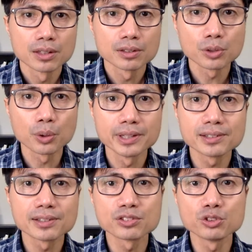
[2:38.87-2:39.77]
So
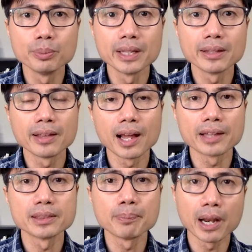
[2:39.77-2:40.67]
this is assuming
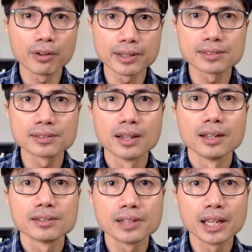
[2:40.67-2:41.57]
that the parents
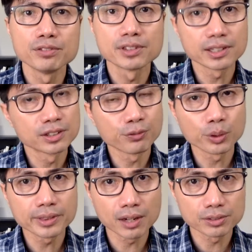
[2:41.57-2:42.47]
saved
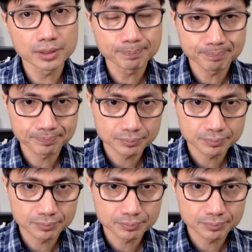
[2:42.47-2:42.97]
64,000